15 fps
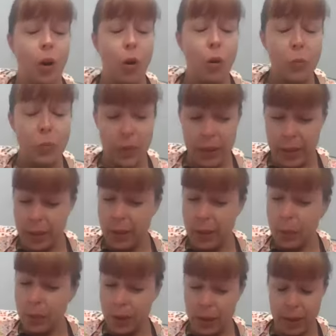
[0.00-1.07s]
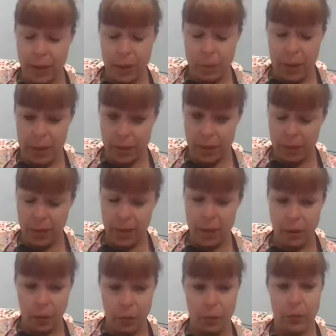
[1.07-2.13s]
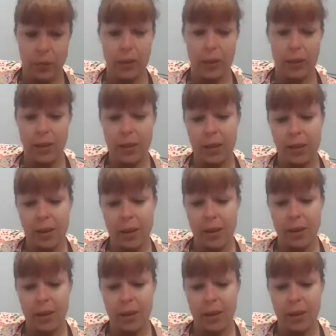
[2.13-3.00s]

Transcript: hopefully we're going to come out of it, hopefully,